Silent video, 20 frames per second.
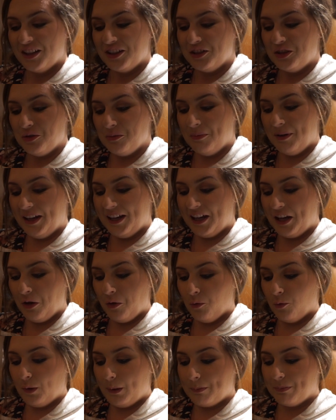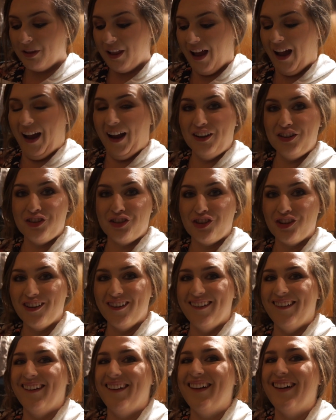You may get whiplash
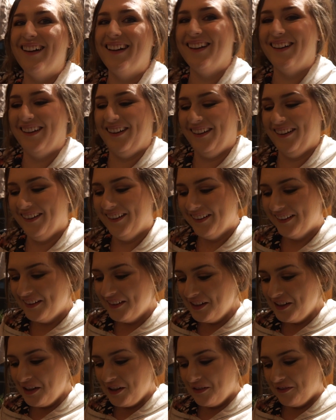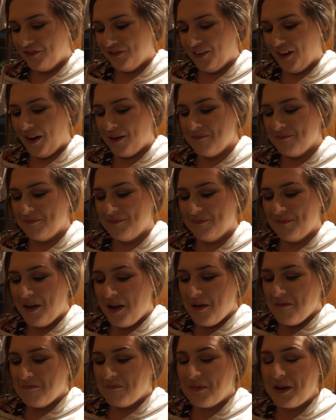from
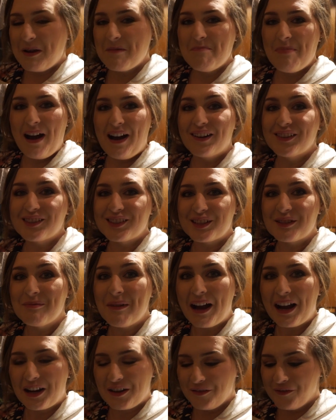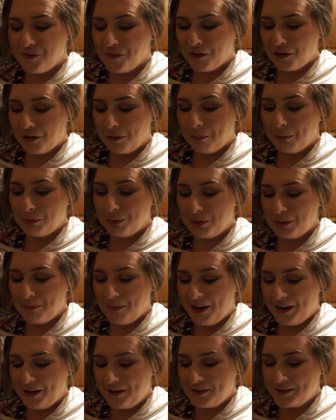me bouncing back and forth between
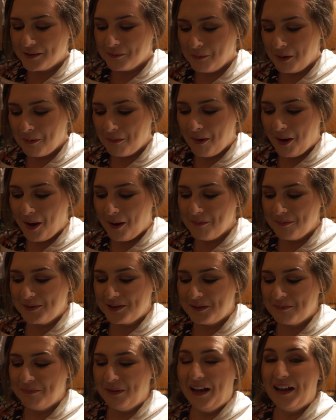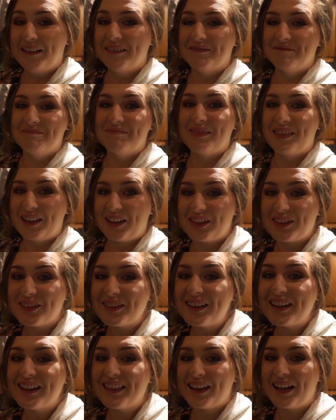my house and my mom's, but
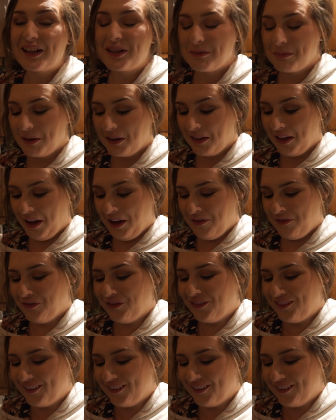literally, that's my life.